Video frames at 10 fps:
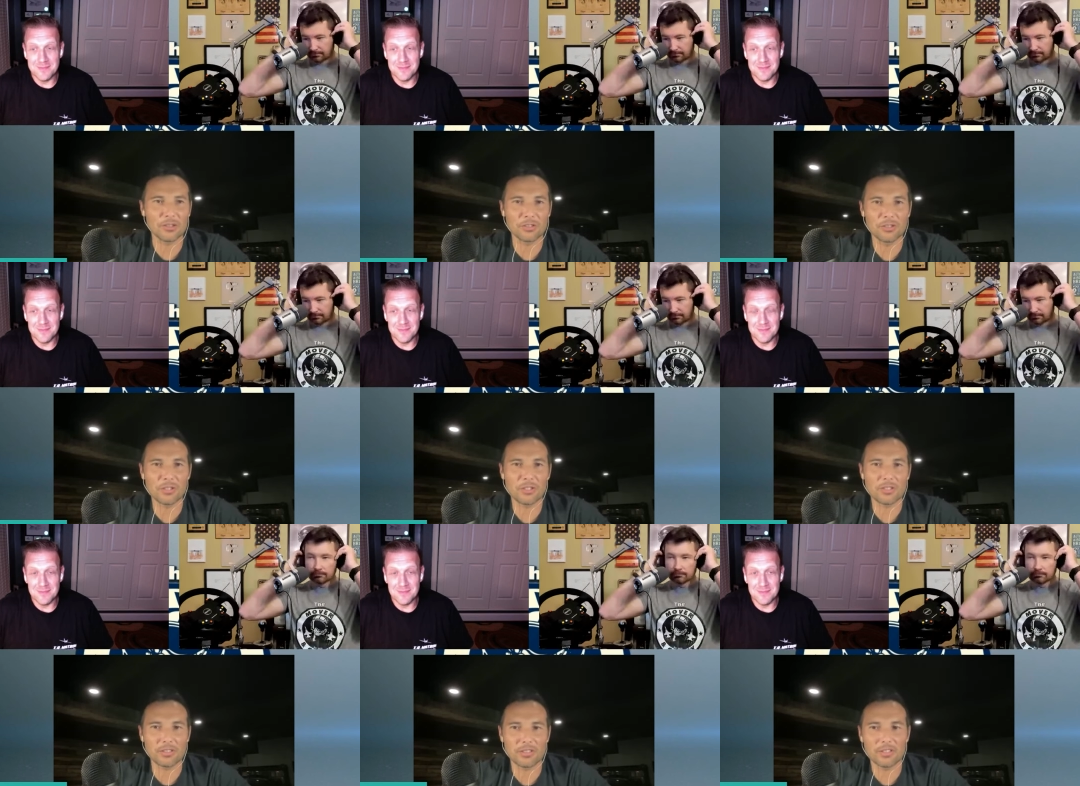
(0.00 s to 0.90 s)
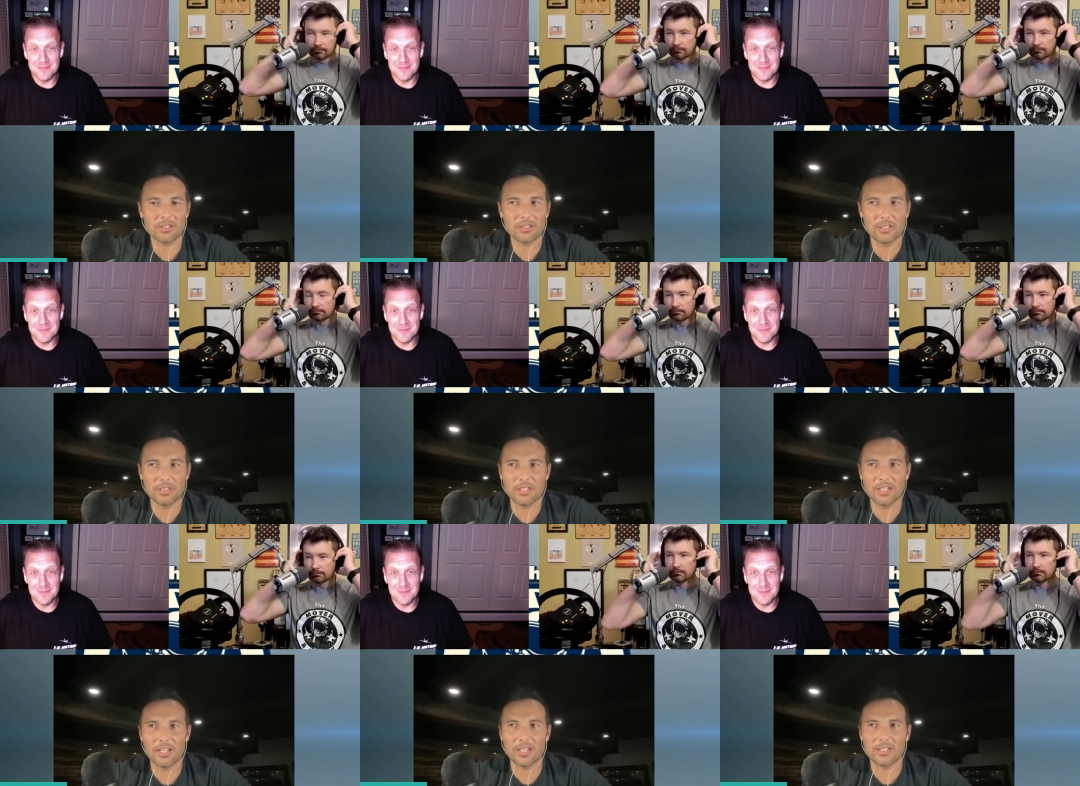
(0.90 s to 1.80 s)
Speaker 1: you're you're
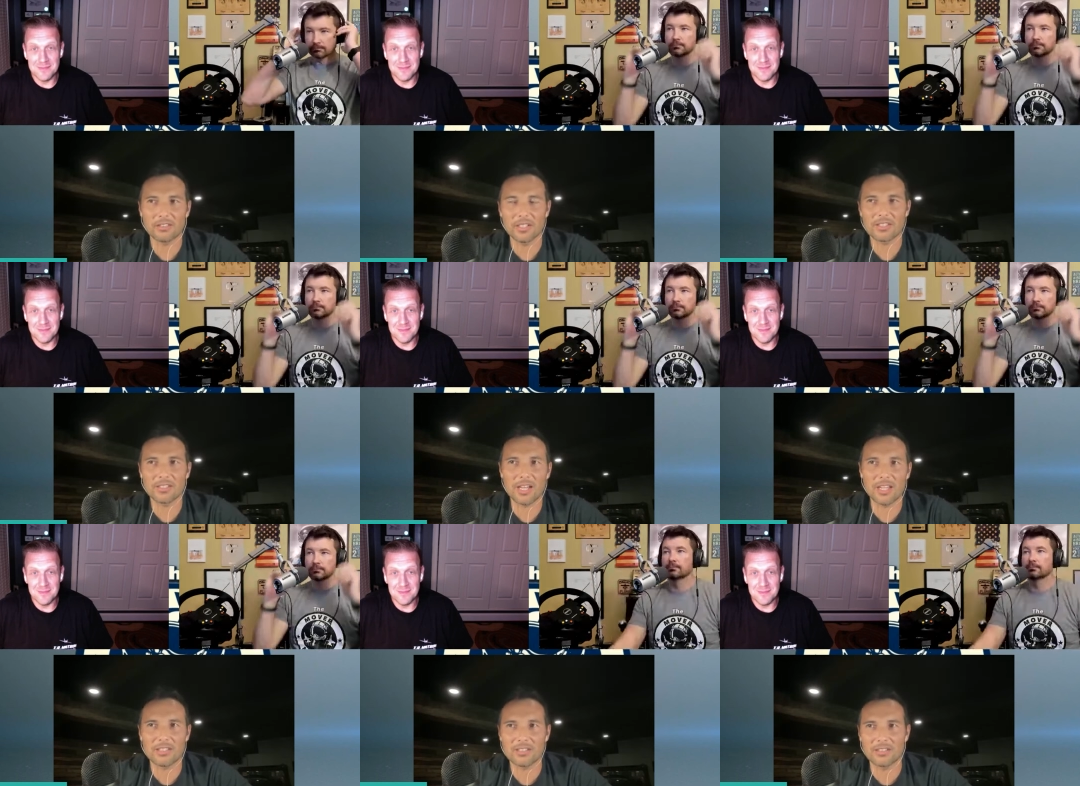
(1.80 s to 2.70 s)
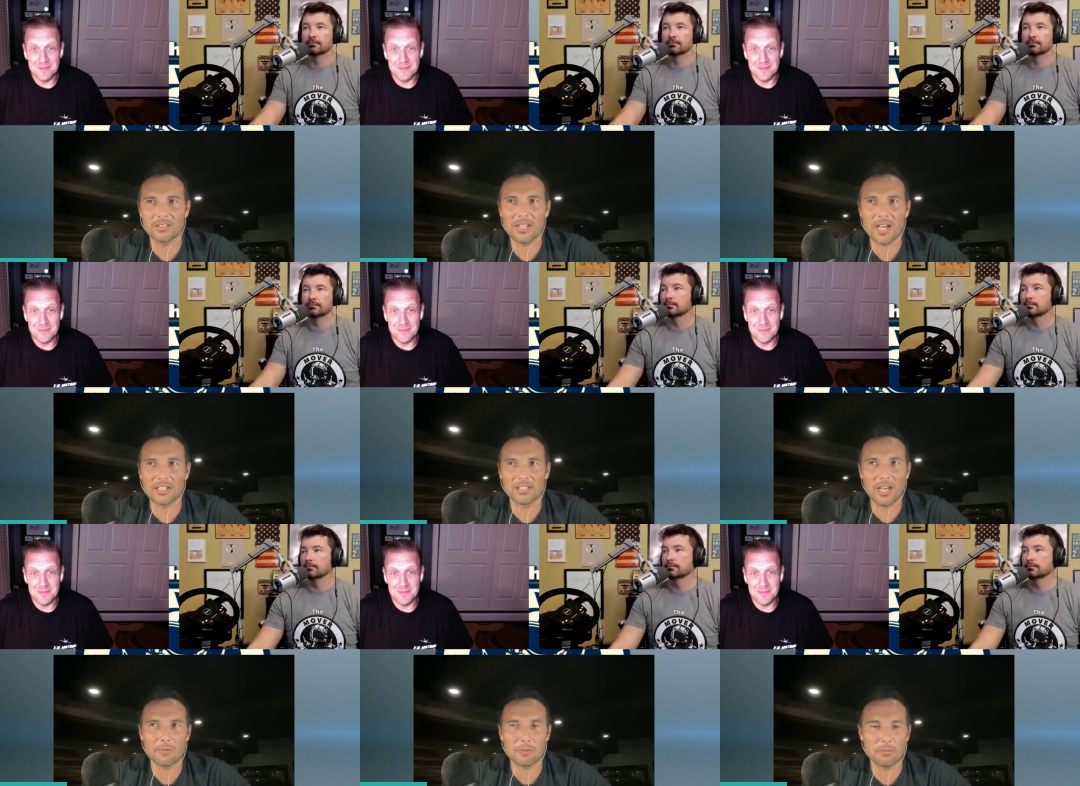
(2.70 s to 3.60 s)
uh it's not it's not
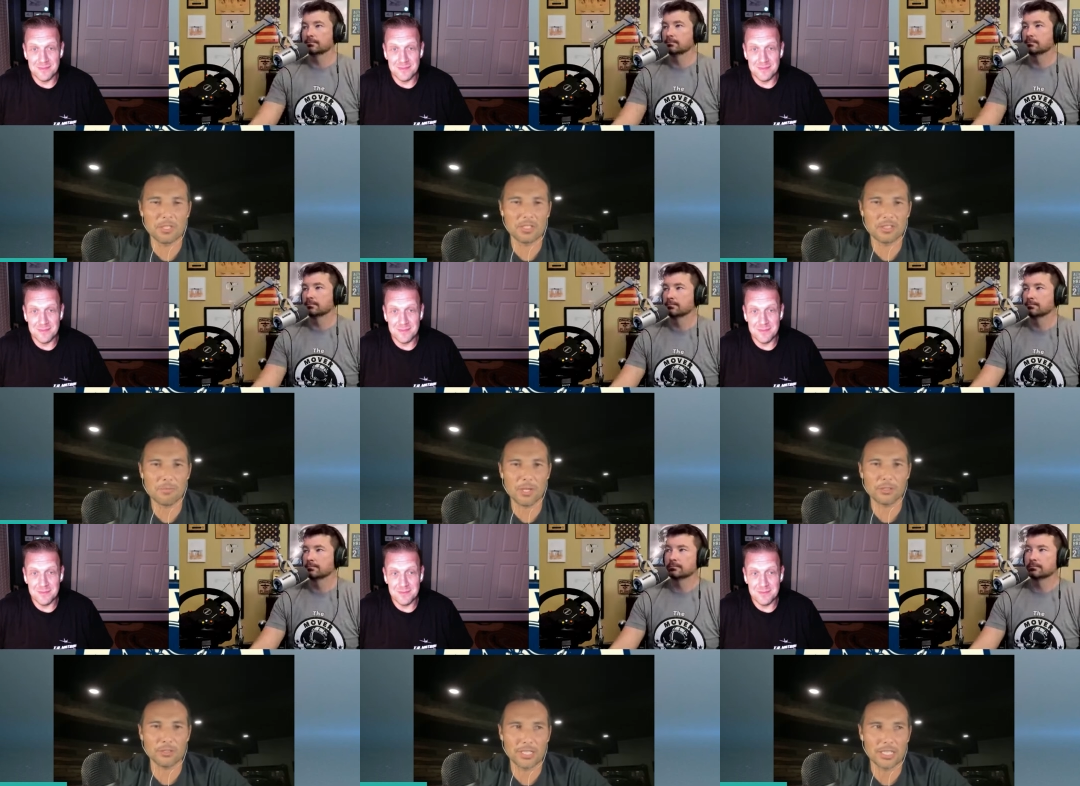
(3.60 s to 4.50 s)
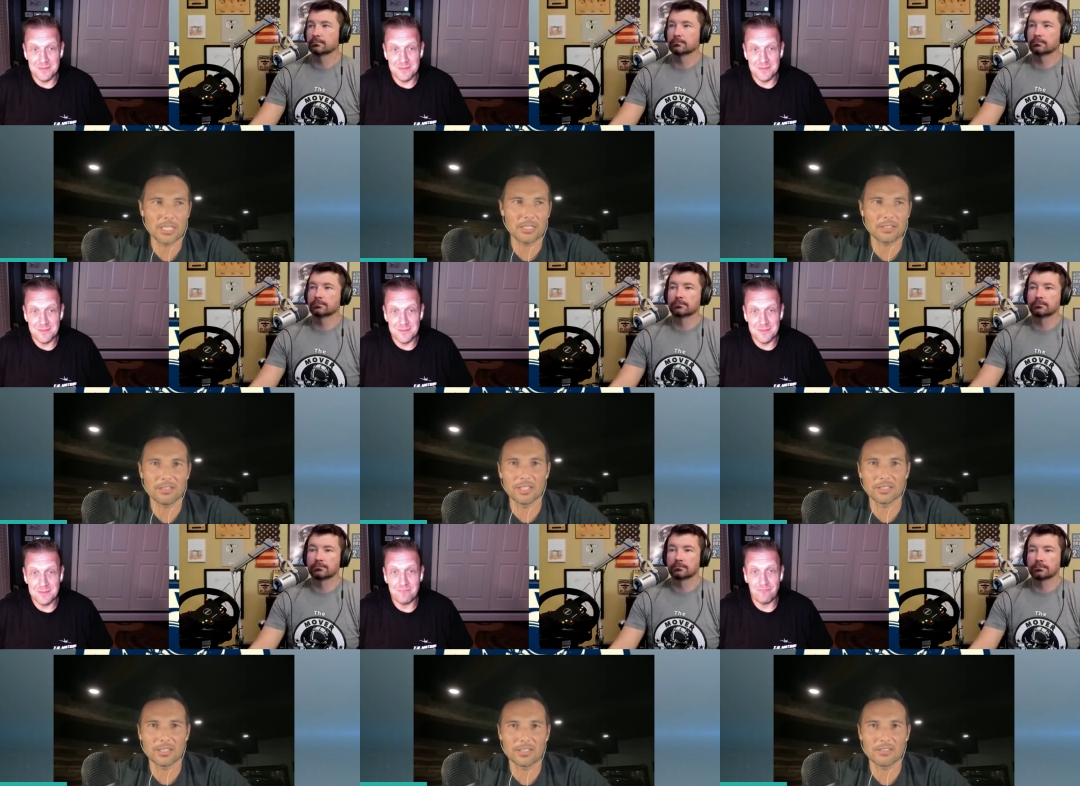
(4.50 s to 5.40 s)
uncommon to be spatially deed, at
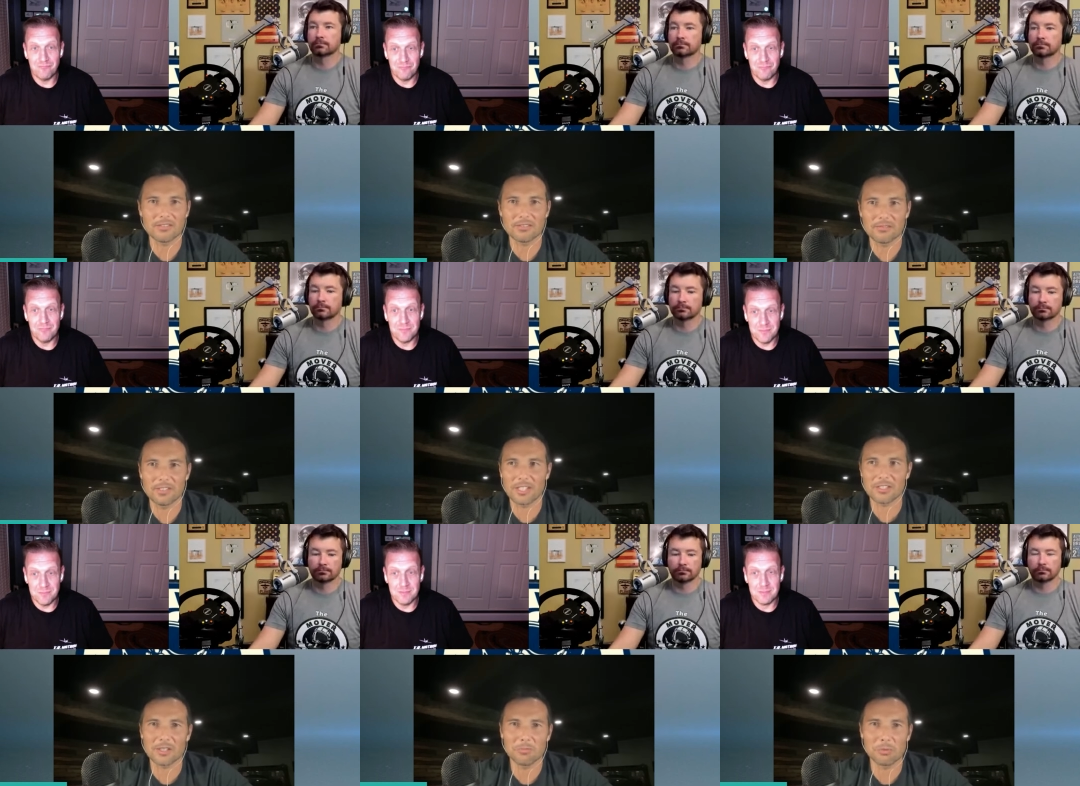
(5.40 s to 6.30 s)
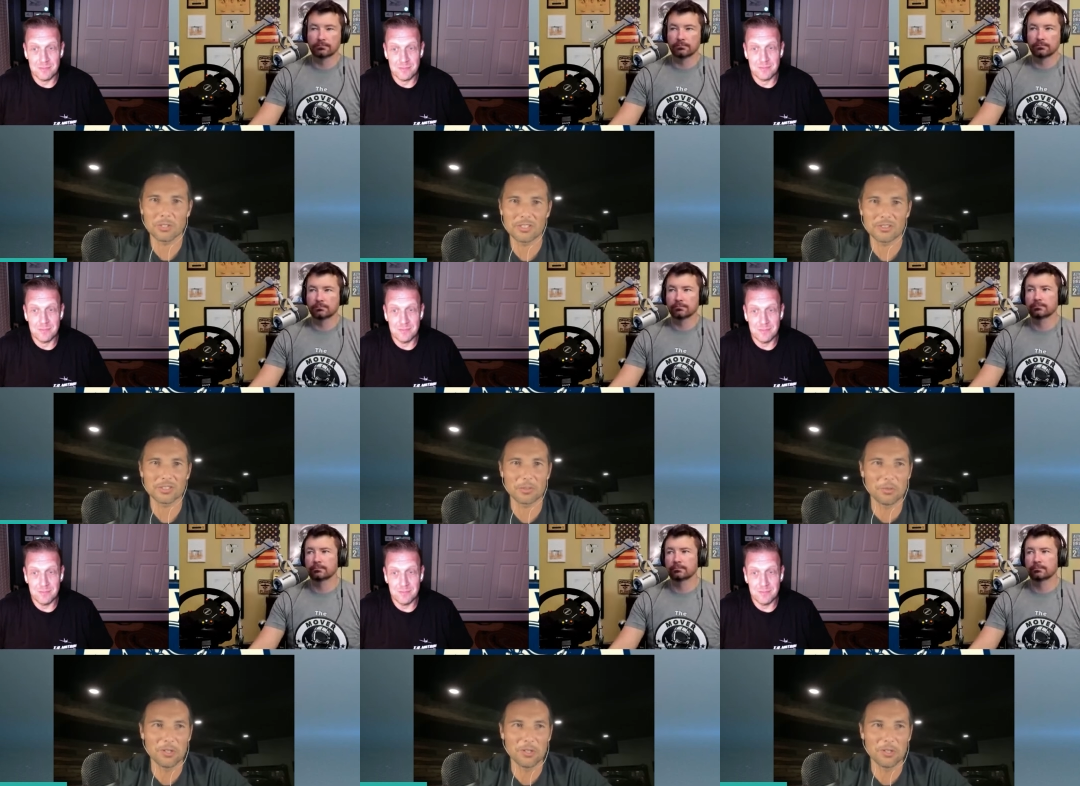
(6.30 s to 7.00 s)
least at some point during the